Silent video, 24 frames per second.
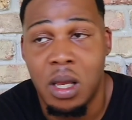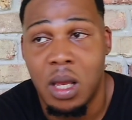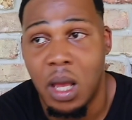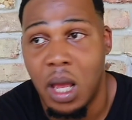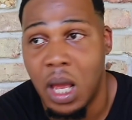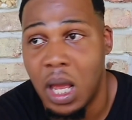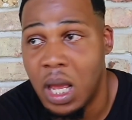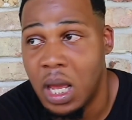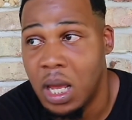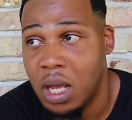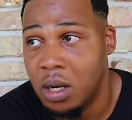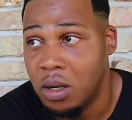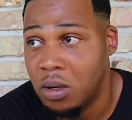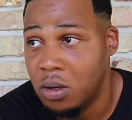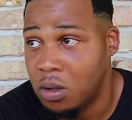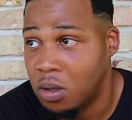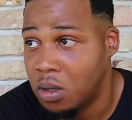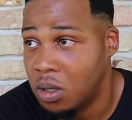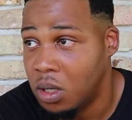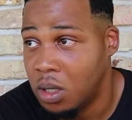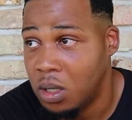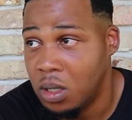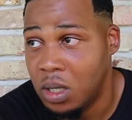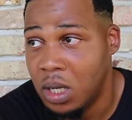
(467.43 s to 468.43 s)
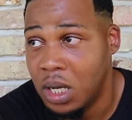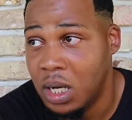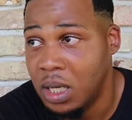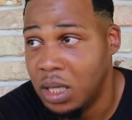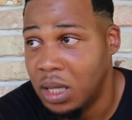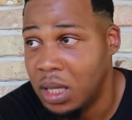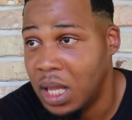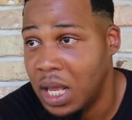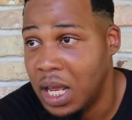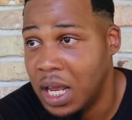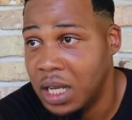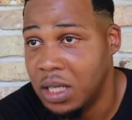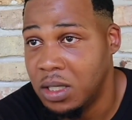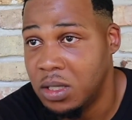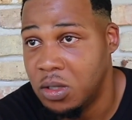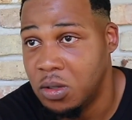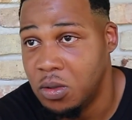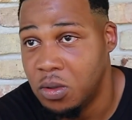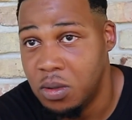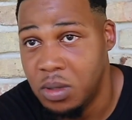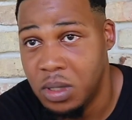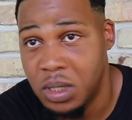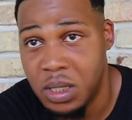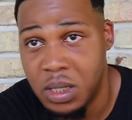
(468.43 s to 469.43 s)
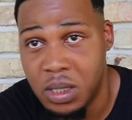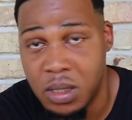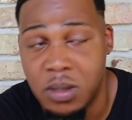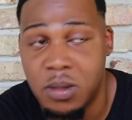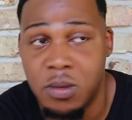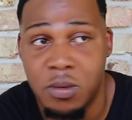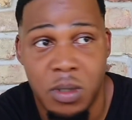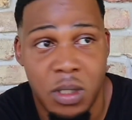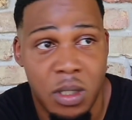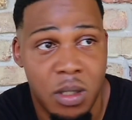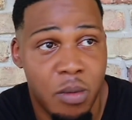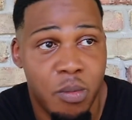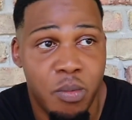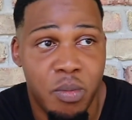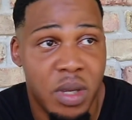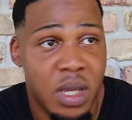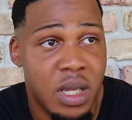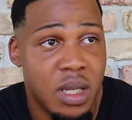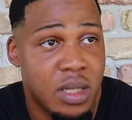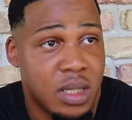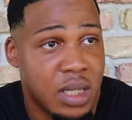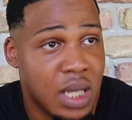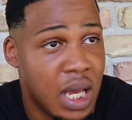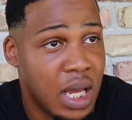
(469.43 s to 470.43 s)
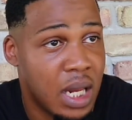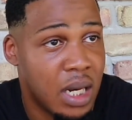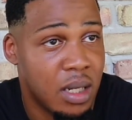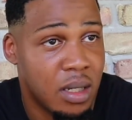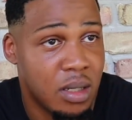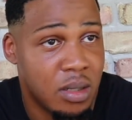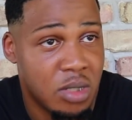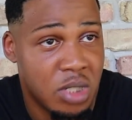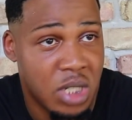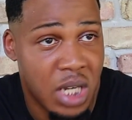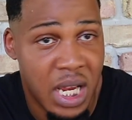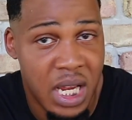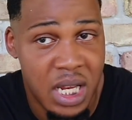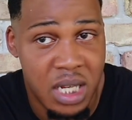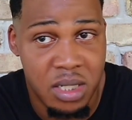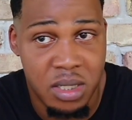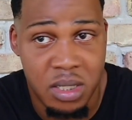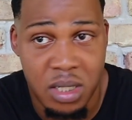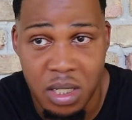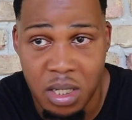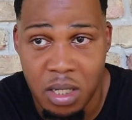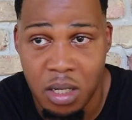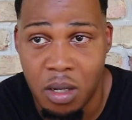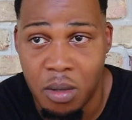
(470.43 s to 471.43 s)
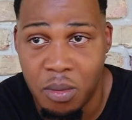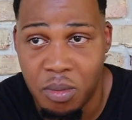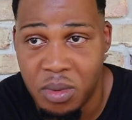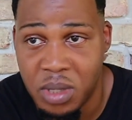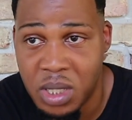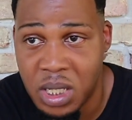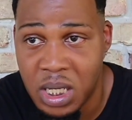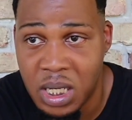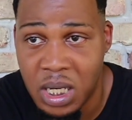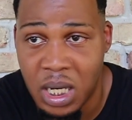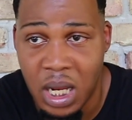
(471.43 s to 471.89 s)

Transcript: And another thing too is with the beats, I done changed it up now.